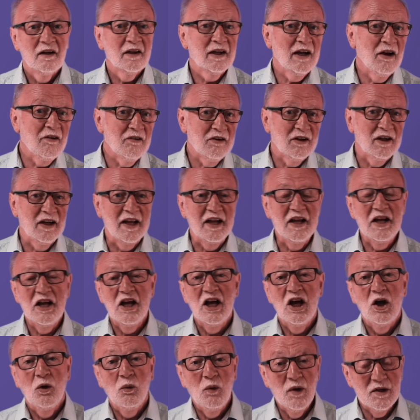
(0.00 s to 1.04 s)
Currently,
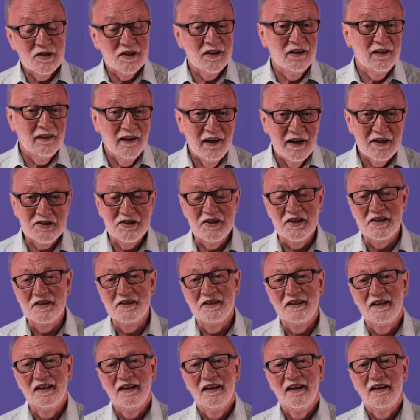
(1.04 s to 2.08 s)
we're delighted
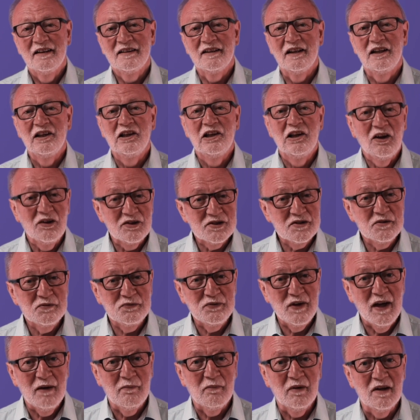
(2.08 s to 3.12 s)
that lots of
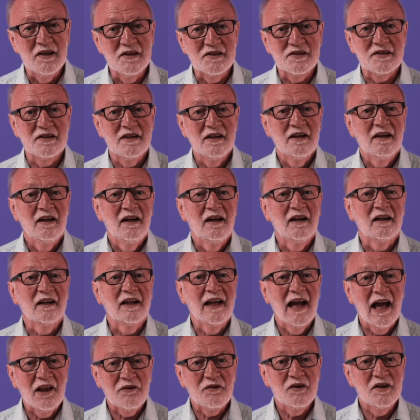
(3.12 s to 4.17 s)
families are
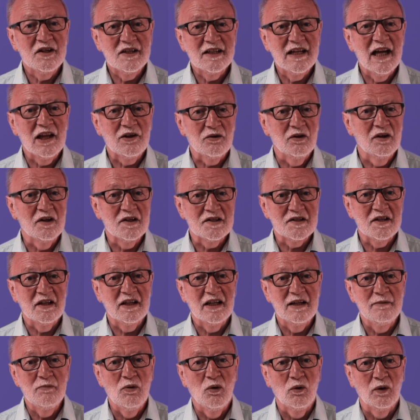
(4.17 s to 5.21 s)
gathering together on a
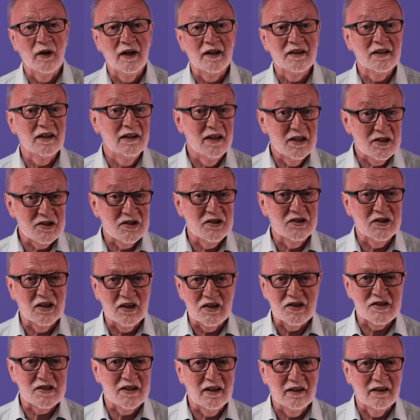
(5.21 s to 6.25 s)
Sunday morning to listen to
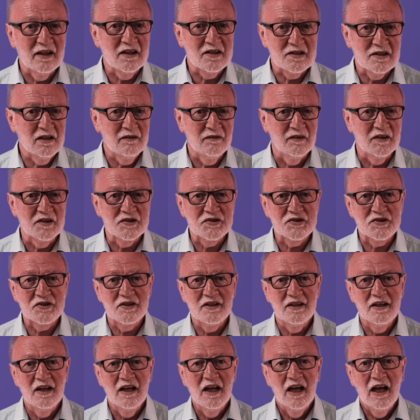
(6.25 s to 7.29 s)
the Sunday service,
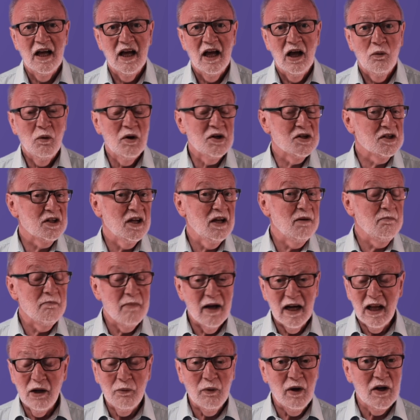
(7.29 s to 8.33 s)
which in
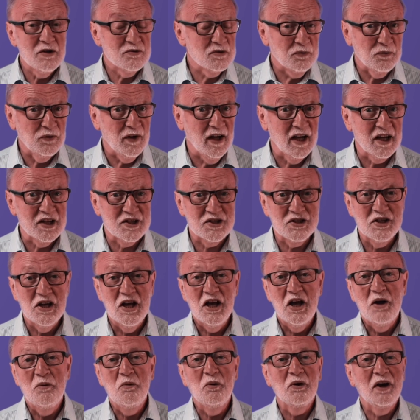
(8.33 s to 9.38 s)
many ways reflects
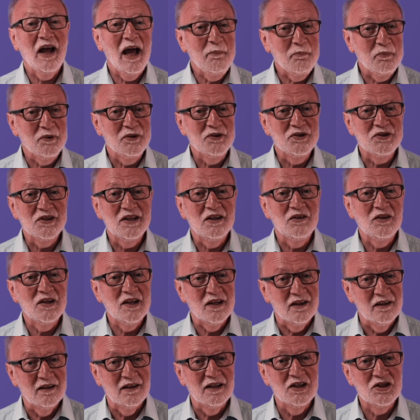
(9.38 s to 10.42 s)
what happened in the
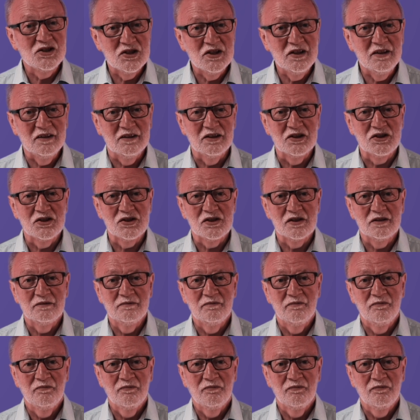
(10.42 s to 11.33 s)
early church.